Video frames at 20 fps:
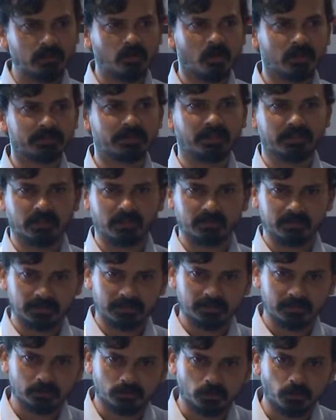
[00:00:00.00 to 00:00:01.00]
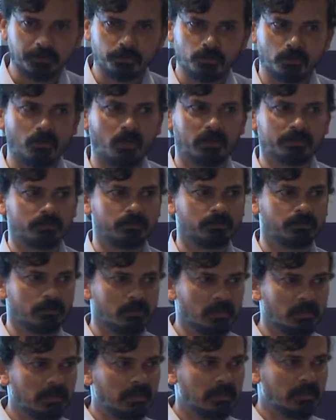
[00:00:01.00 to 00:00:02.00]
a cost center. This is going to cost you
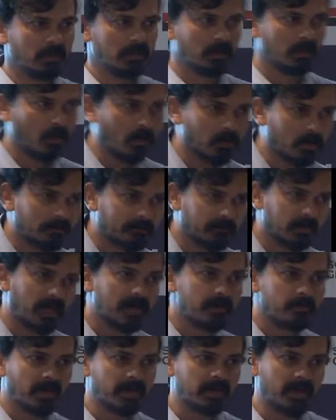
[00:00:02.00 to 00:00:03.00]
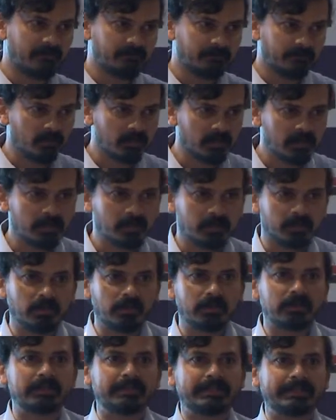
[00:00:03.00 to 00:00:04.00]
a lot of time and effort
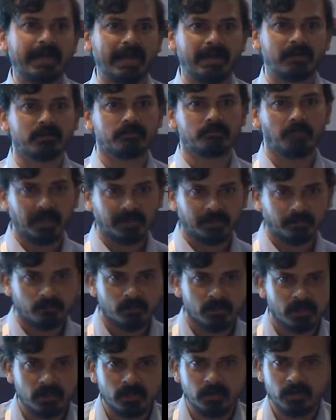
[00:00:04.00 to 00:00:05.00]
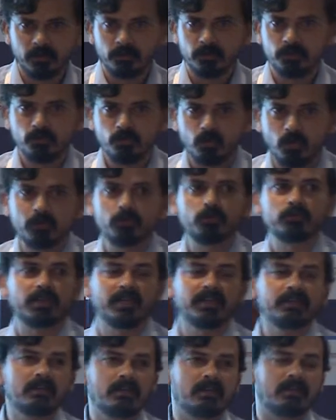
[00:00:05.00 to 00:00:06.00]
uh, and money. You want to
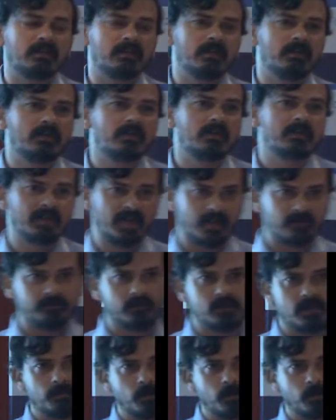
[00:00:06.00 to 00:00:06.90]
think uh, carefully